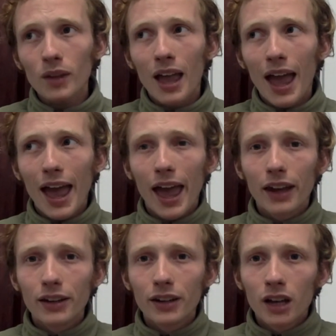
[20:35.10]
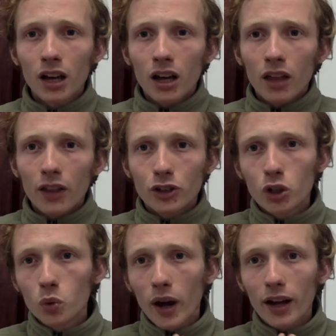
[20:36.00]
And there are two
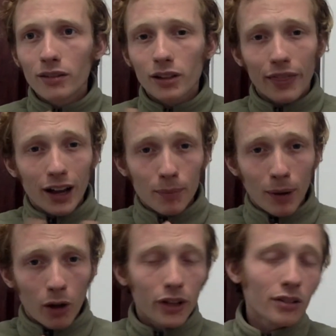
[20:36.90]
ways to think about this.